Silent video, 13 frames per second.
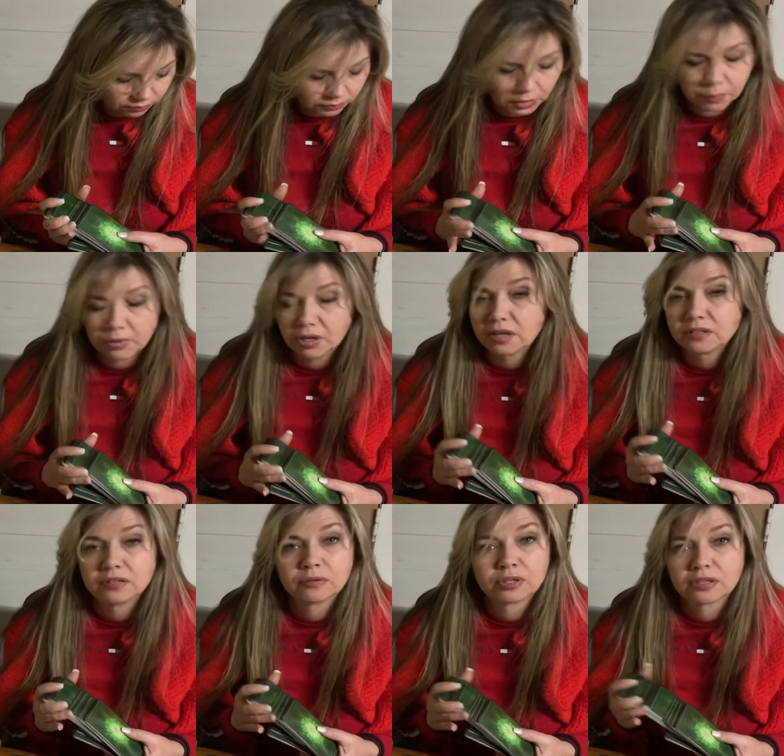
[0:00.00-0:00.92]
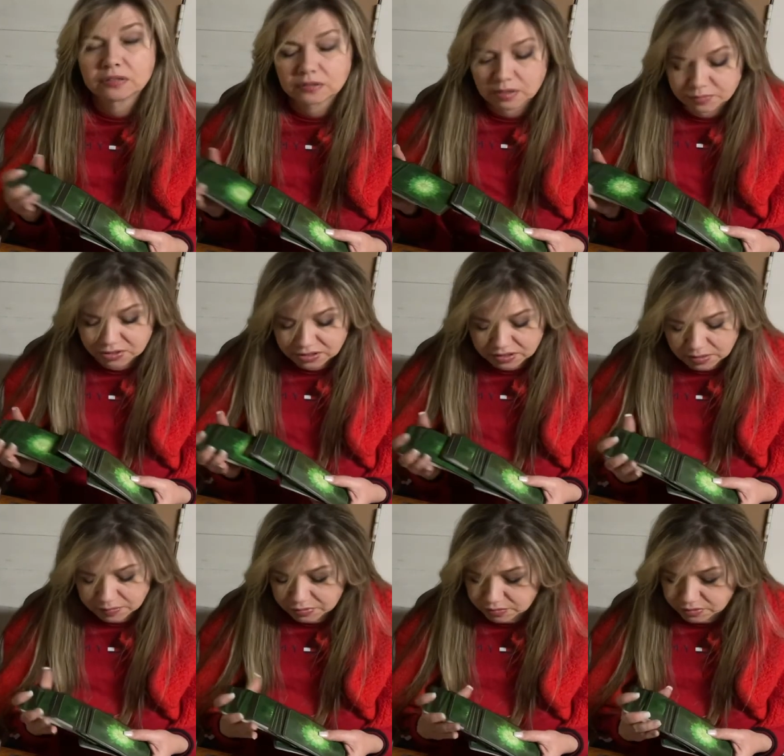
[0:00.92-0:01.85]
I'm not doing it. I'm
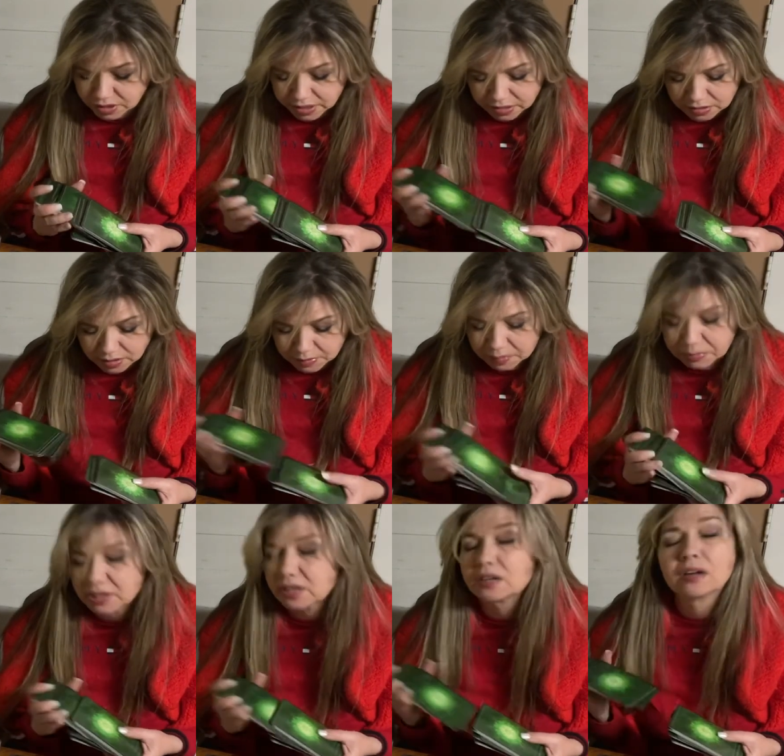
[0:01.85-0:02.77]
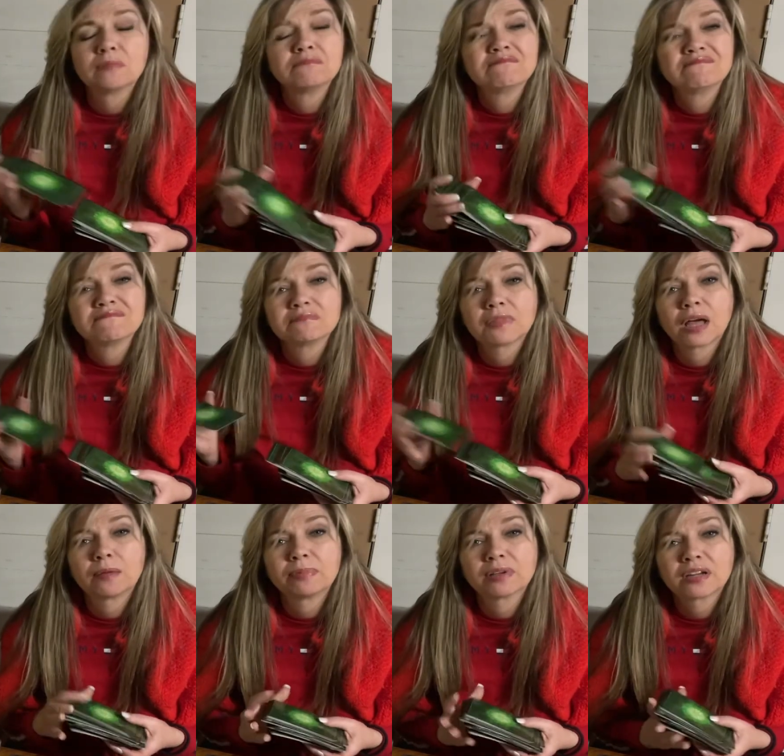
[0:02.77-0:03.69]
too tired. I'm not picking it up.
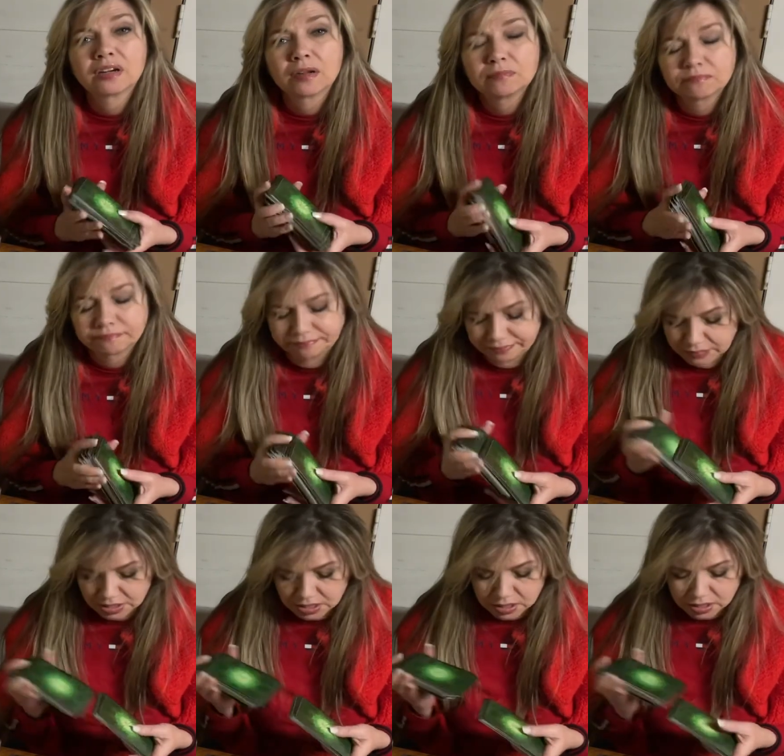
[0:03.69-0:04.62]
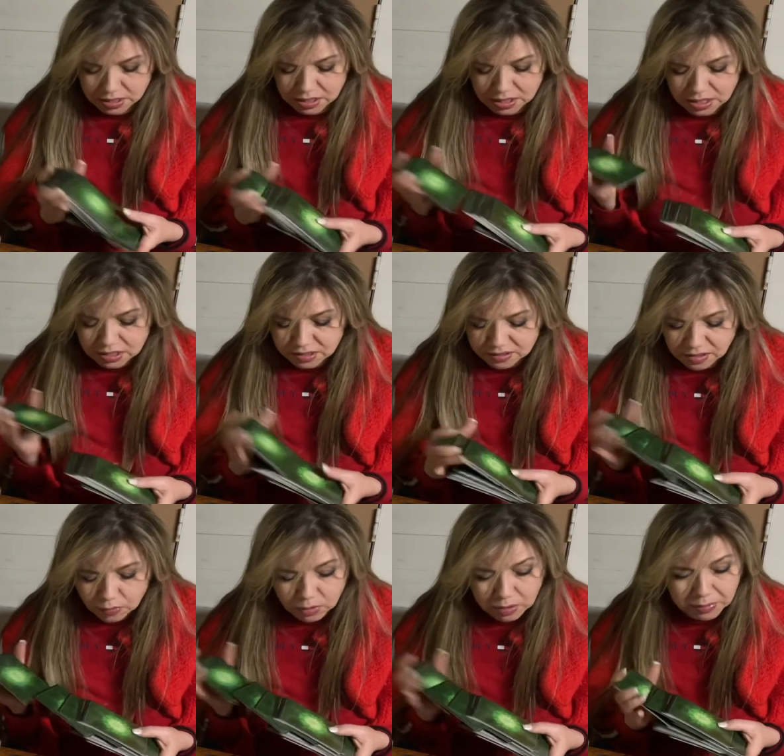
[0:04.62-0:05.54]
Not picking it up. It does
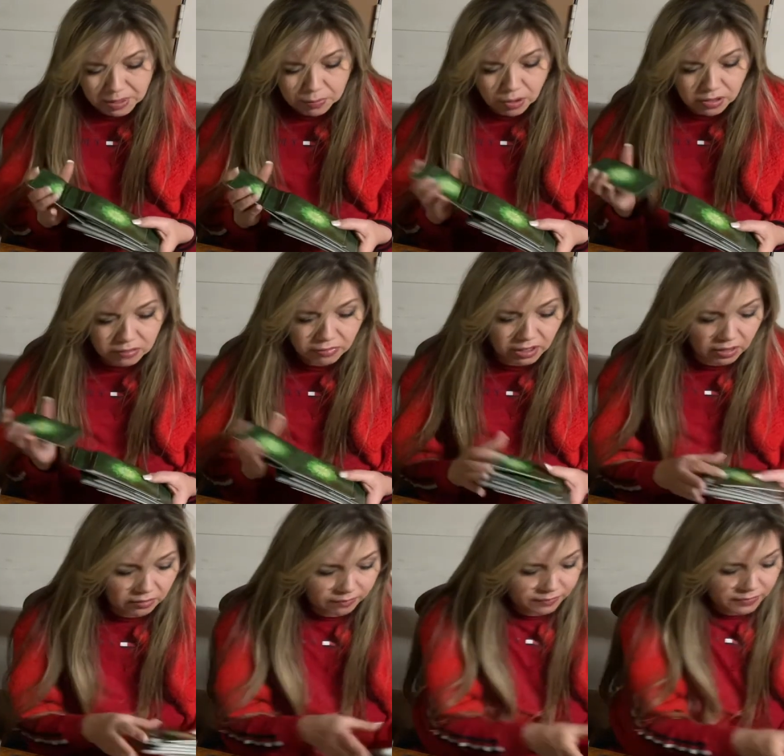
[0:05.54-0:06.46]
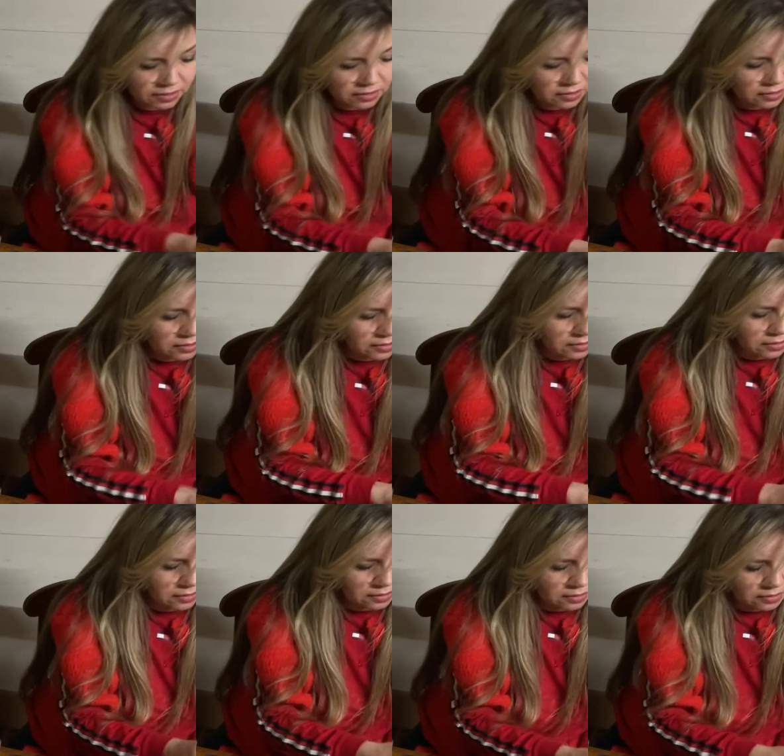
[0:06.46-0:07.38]
not want to be a part of the reading.
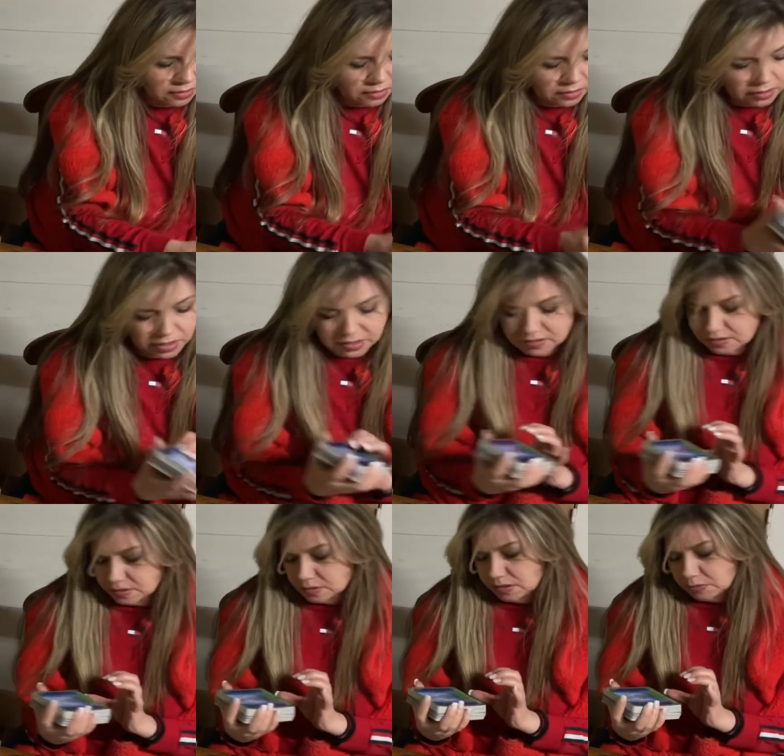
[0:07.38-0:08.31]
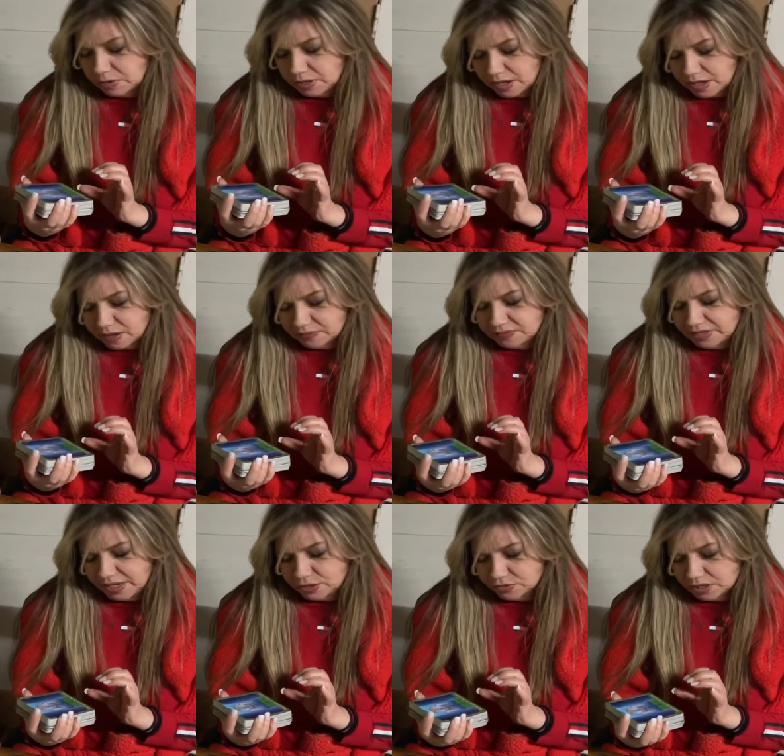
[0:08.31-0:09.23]
All right, so, and then we have
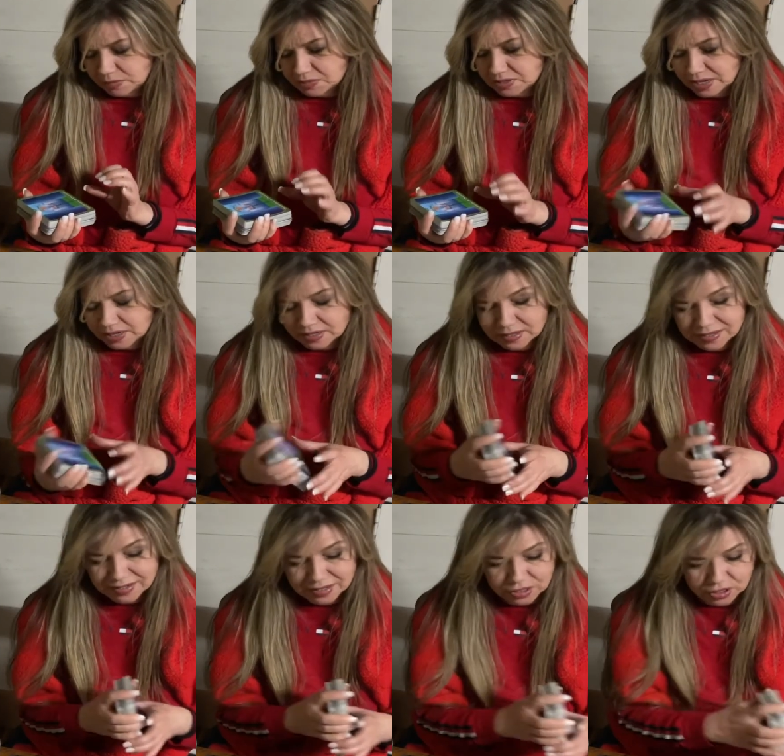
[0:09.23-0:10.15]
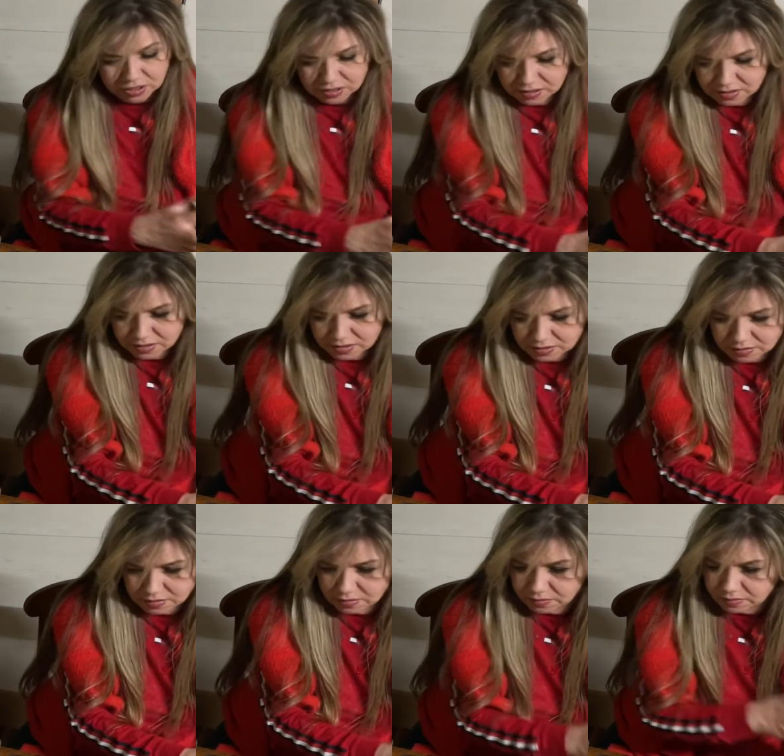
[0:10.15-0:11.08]
daydreams and decisions.
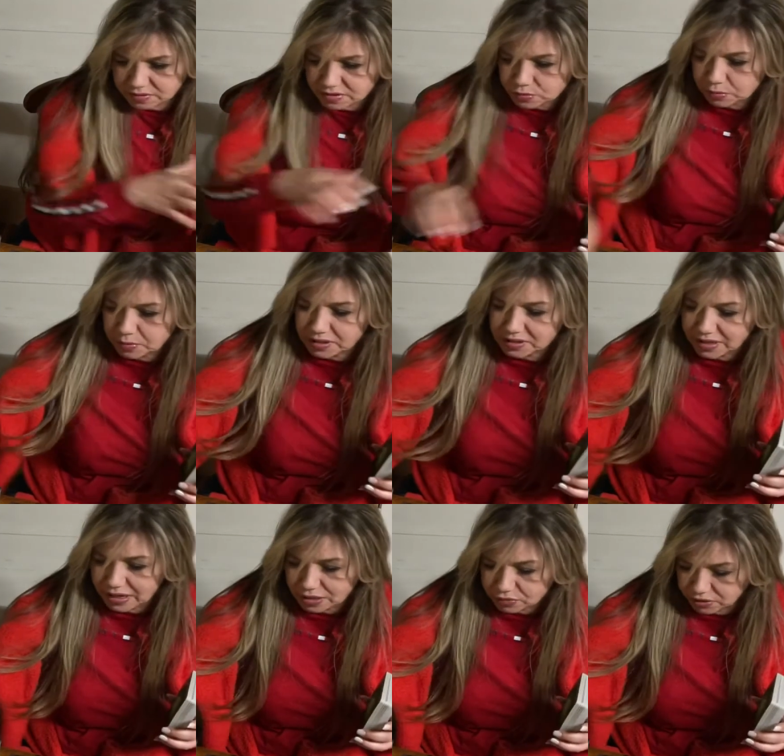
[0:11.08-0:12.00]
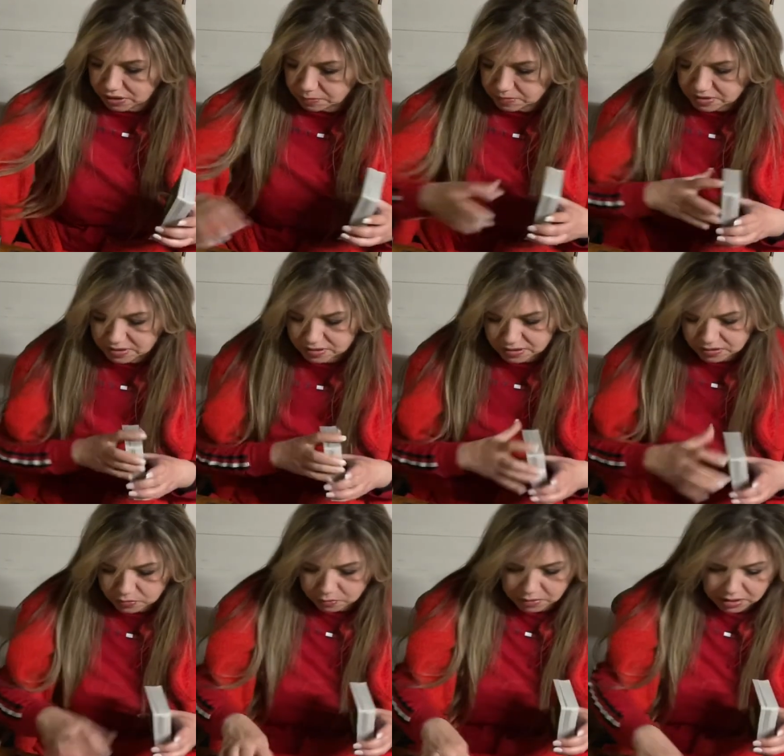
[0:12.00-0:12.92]
Well, this would be daydreams, and this
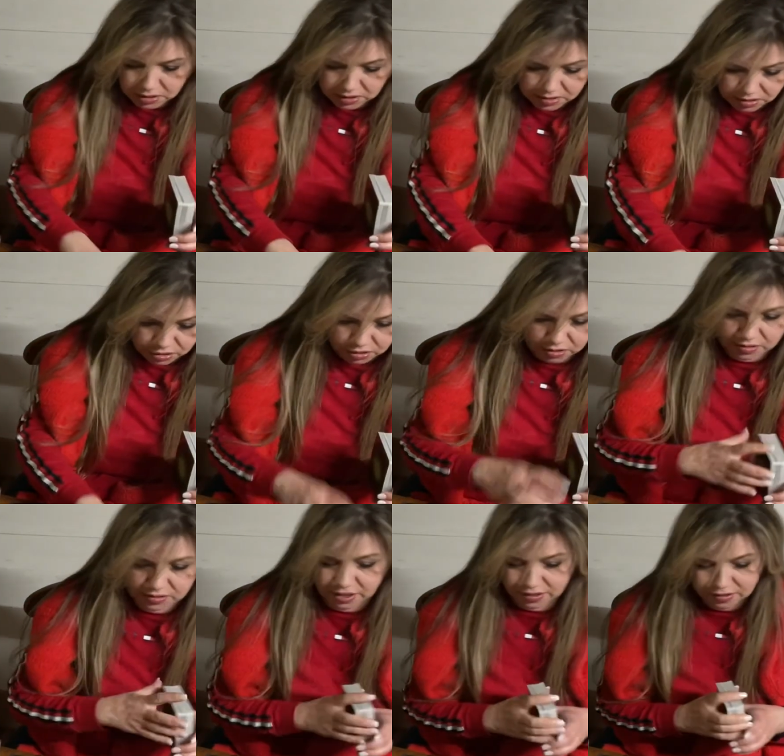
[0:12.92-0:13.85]
would be decisions.